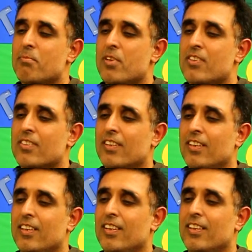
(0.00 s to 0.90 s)

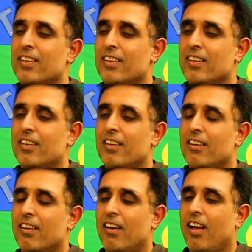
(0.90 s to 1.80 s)
basically,
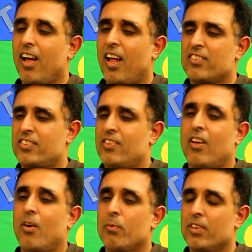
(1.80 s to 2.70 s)
I'll
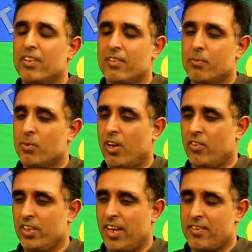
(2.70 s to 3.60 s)
start with it
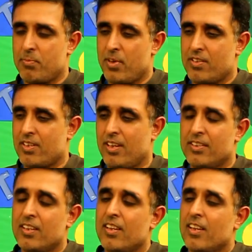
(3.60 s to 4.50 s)
on the aerospace side.
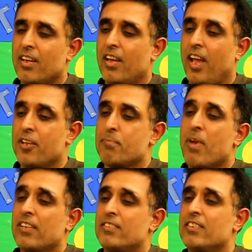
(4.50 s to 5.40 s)
It's
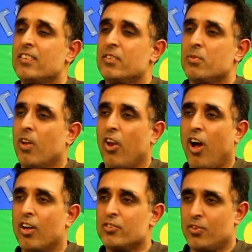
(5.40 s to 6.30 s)
melted into a
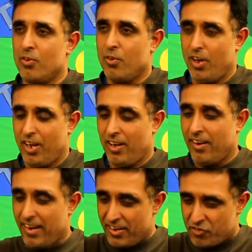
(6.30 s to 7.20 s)
large, in an
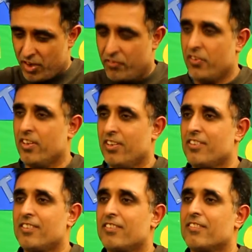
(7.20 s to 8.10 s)
electric
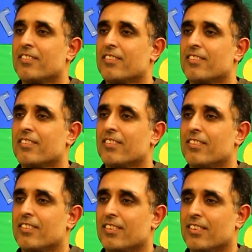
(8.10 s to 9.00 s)
furnace,
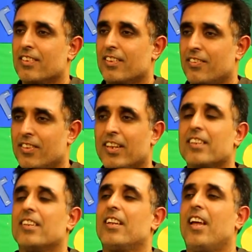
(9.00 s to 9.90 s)
right?
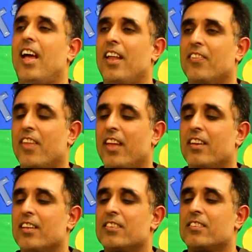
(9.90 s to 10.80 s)
And then
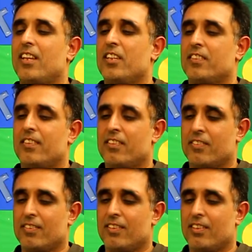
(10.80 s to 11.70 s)
it's
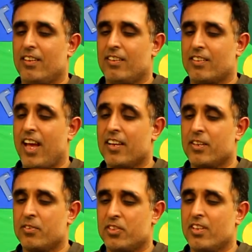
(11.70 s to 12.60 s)

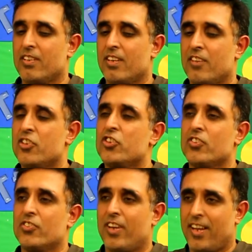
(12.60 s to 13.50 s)
added, certain
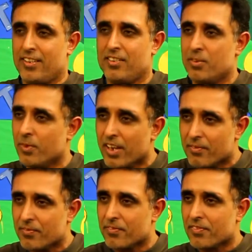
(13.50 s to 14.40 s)
additions are added to
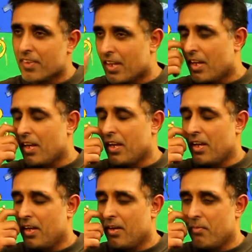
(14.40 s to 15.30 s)
it,
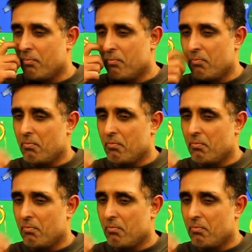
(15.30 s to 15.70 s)
and